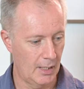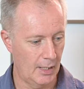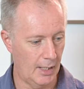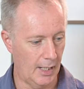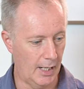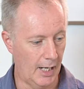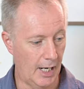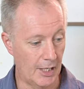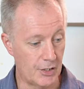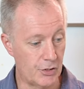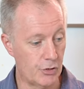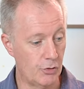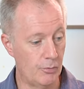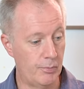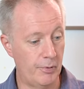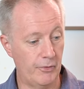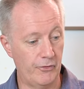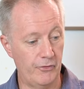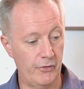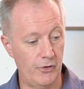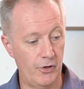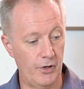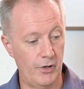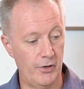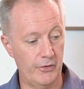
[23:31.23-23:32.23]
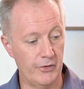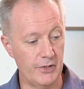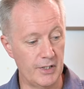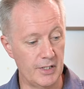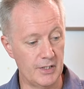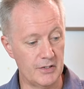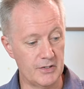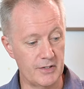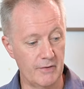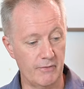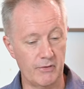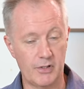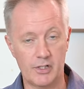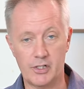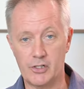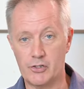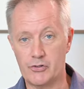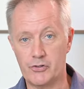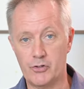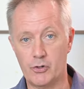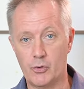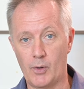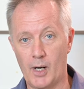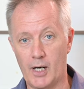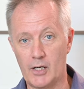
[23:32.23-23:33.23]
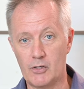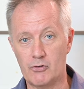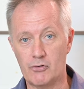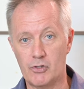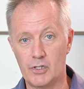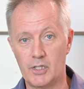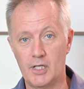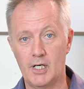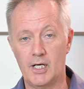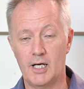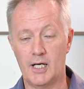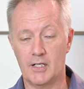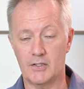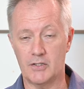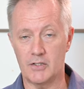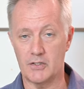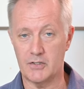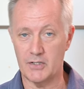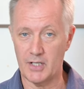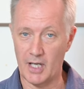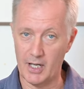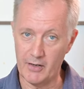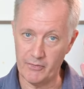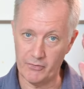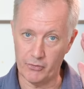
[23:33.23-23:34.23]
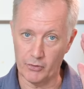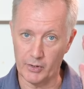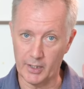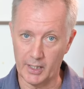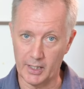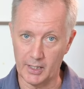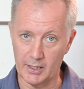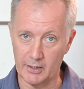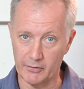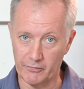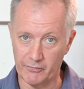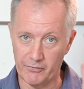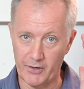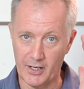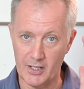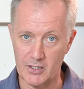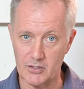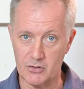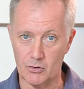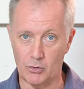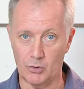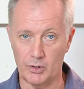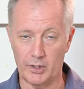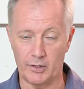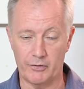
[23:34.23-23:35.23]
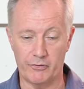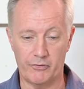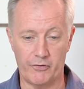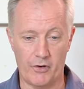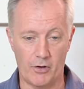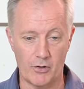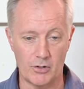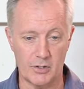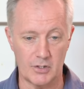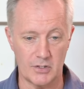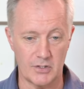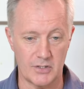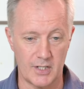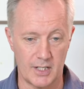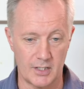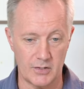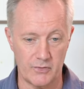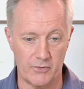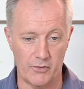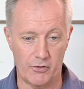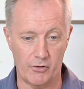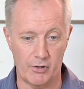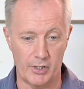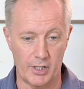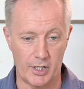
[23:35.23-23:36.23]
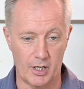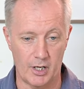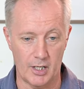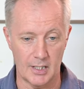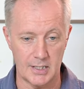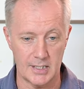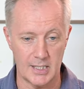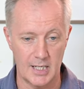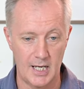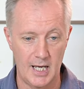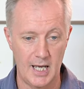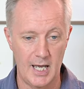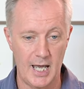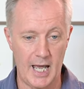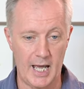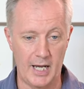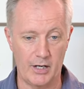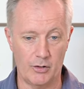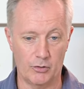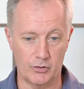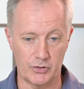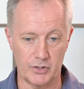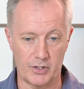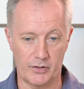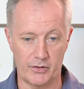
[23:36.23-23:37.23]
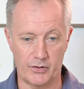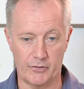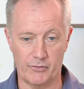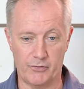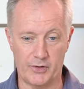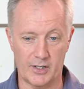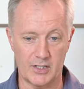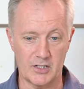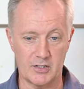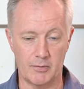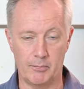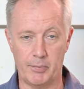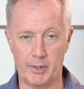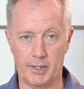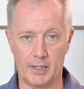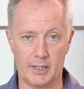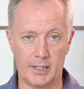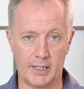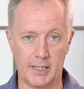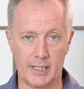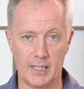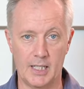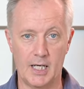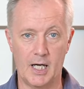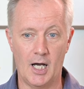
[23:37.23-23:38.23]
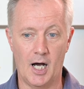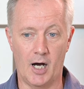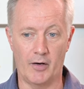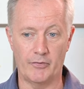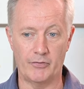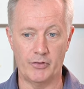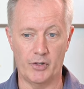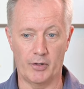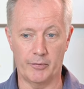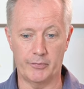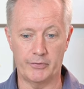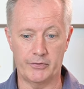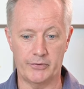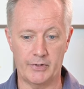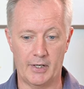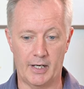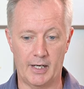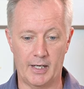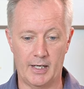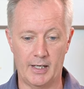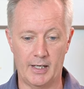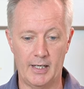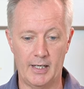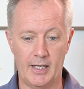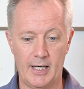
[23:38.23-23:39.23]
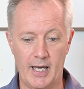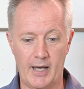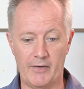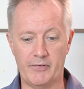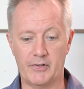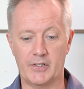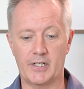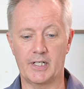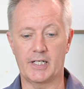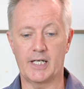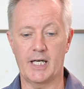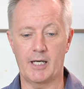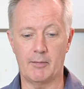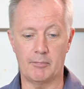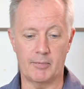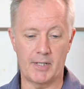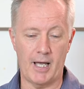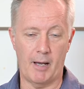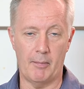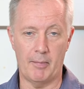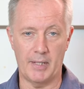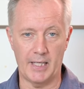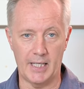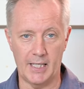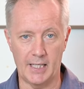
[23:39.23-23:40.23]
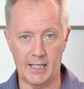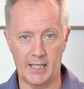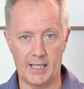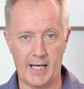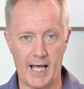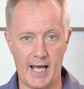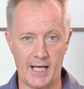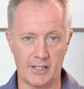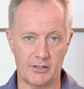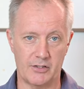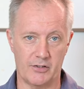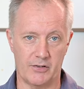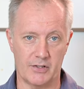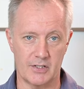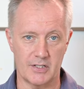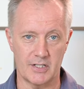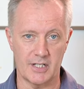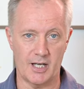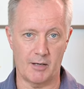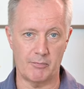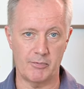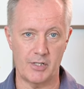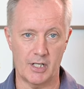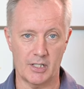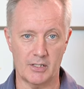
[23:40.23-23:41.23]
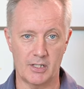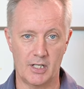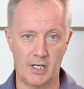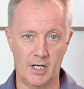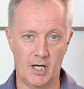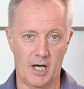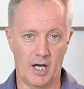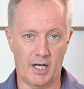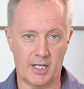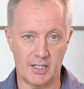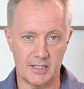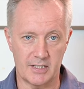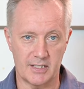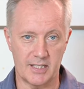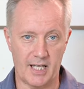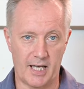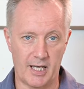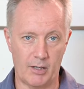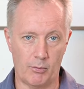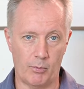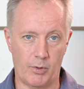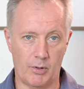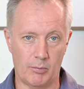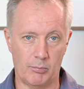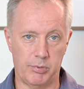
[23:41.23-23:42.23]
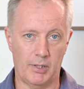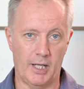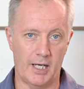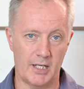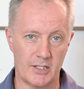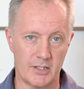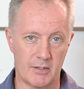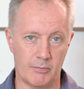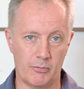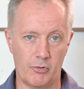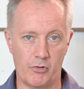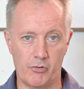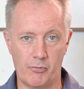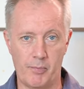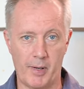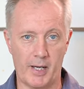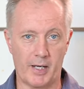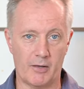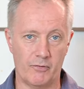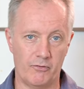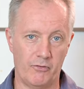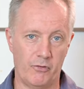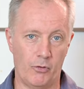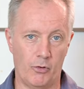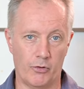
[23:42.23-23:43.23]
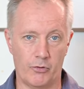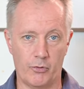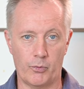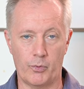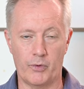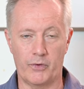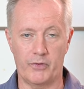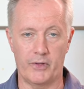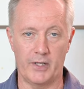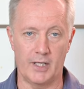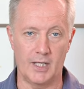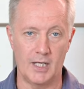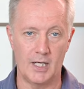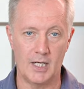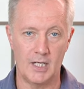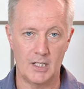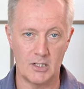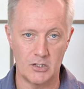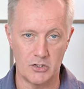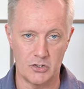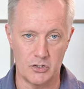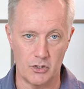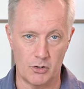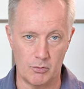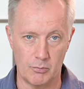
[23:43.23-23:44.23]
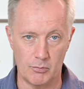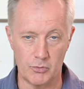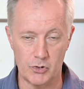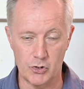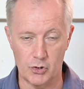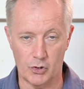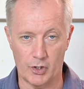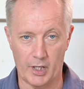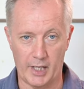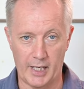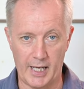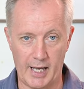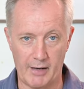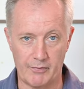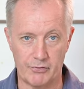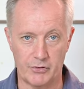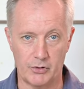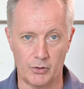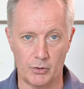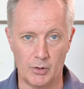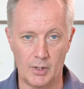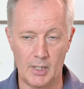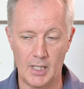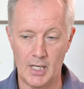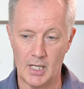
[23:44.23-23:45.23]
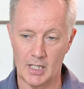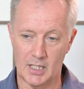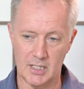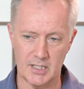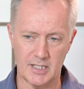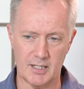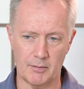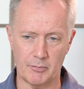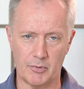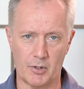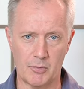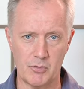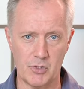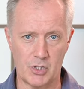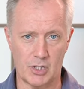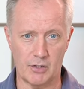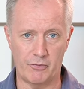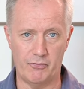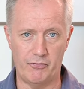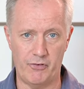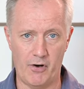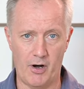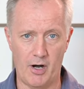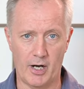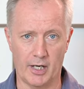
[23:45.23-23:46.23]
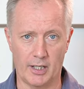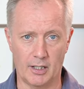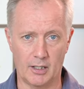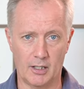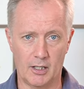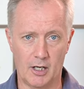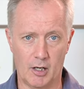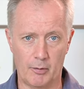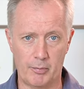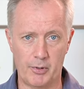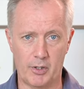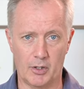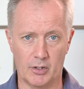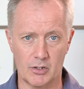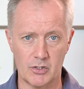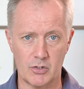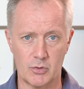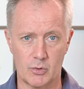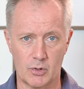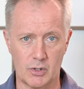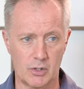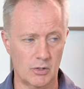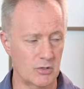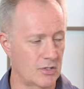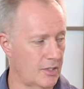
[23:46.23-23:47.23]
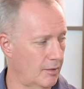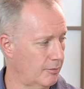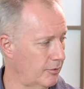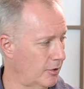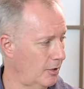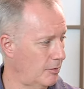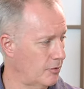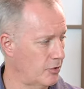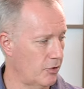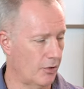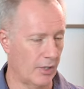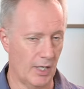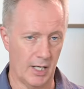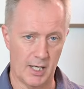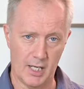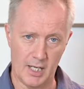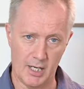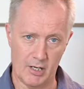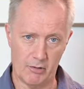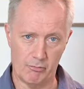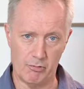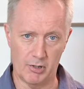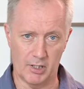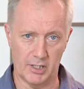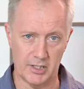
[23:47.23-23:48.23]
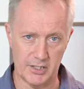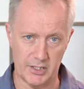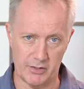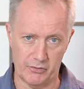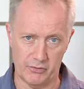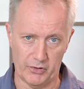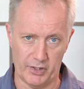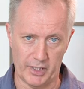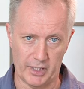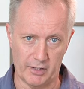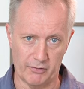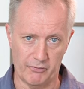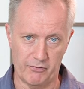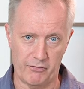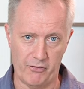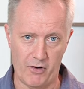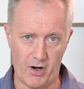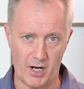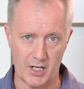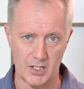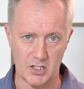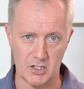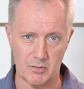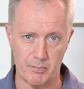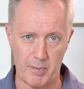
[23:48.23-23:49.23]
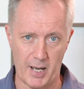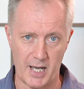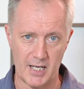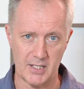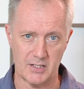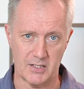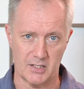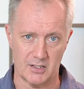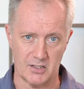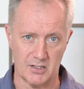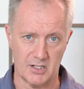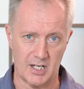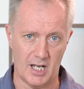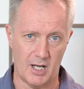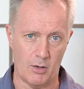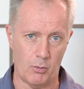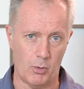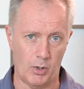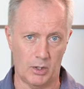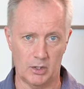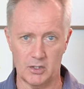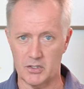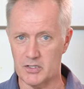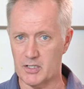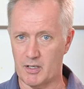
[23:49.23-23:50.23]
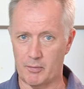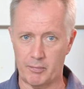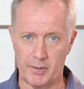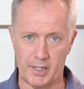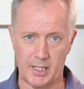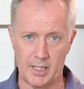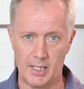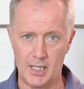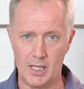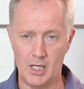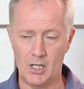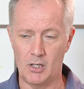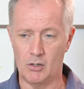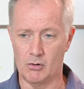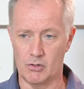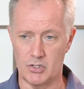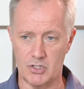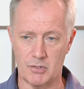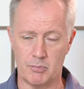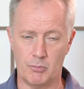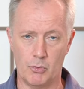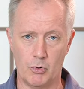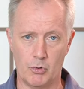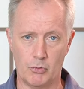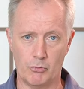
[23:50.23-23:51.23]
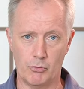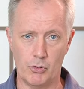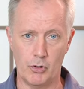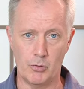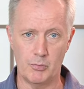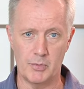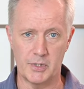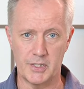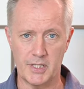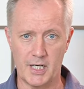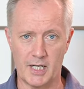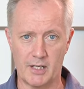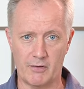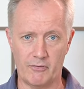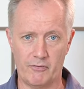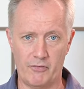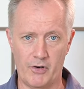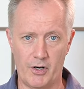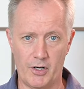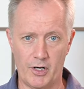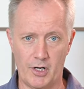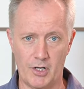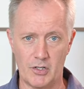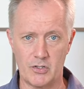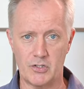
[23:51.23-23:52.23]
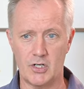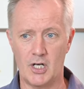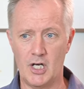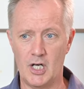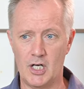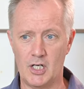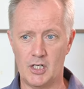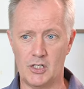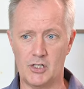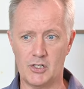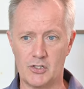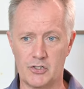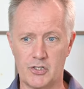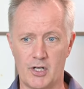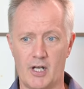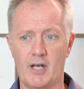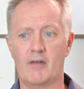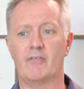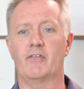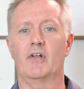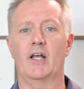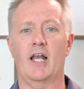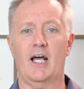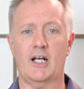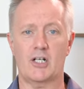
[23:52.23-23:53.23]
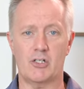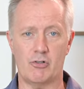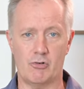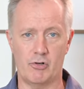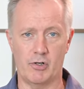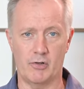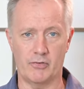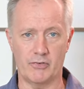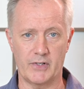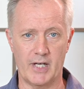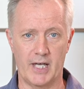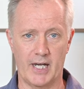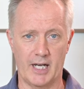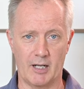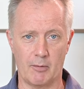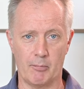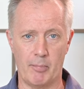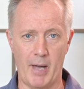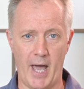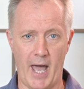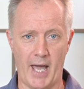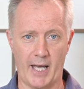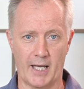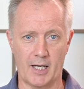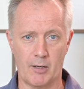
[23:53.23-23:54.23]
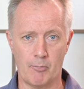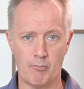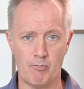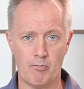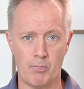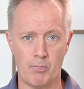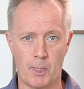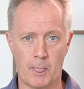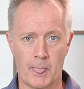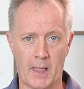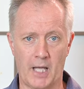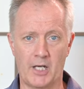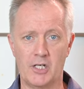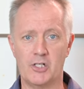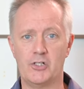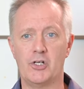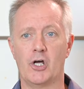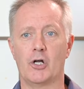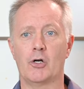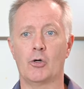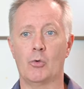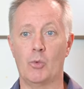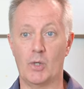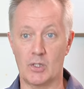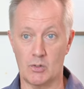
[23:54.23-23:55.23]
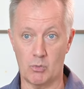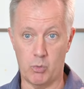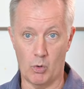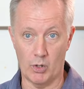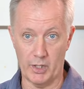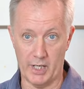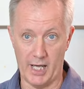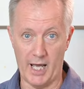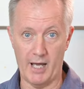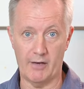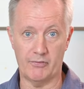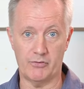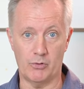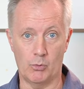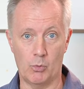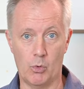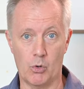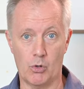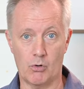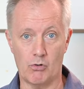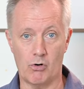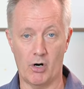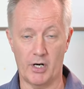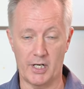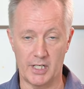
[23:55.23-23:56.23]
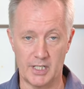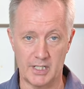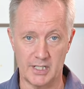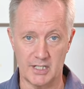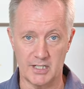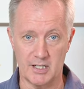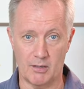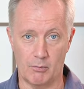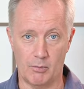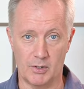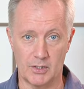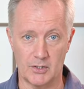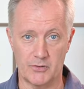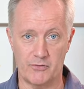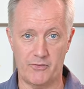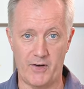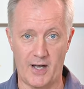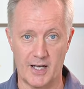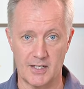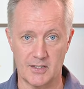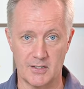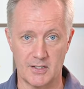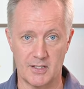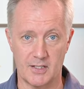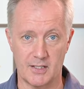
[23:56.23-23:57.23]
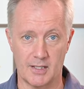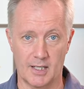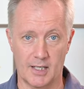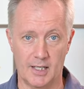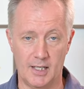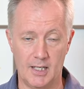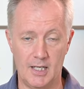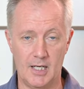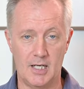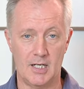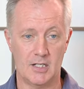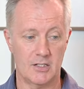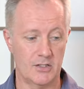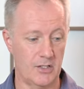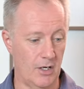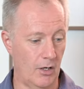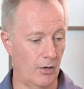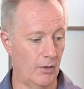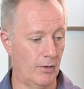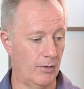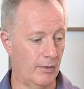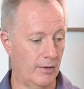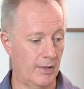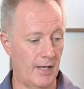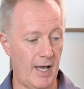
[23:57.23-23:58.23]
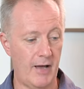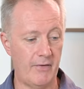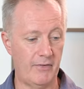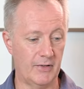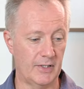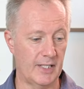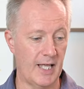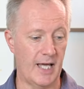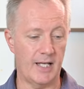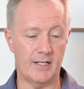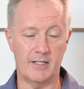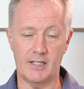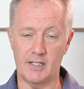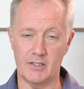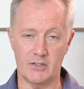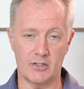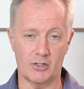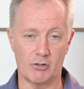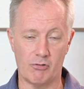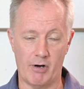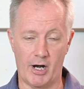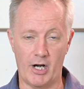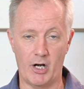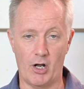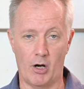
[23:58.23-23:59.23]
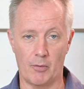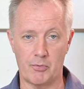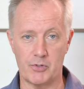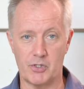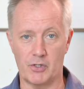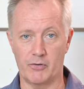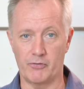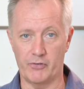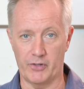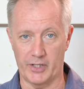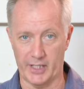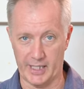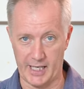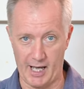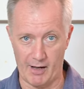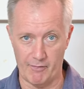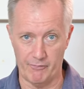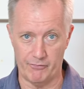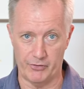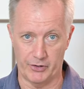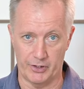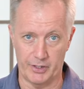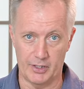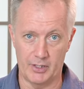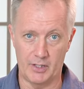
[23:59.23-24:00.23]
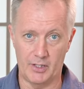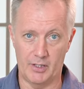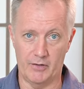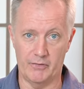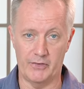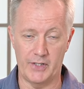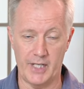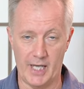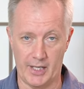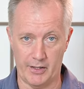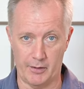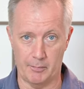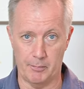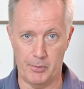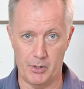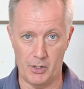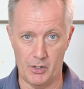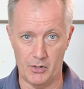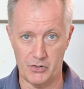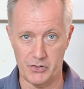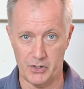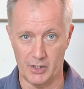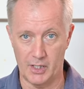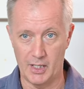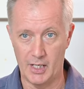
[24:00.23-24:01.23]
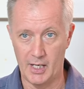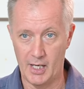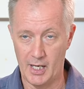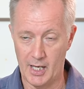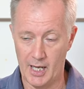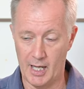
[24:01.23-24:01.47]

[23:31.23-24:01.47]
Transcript: I do prefer the 70-200, as I say, for getting the face all in focus. That's very nice. And also the flexibility of not having to keep coming in and out to the subject. I can stay in one place and move back and forth with the zoom should I have to. Because sometimes you're confined. I'll be honest with you. Sometimes you're in a relatively confined space, a stairwell or something, or a small room you're taking photos. You just don't have the luxury of getting back. And you don't always want to have to walk right into someone's face either. So having that is a great option for the comfort of the other person.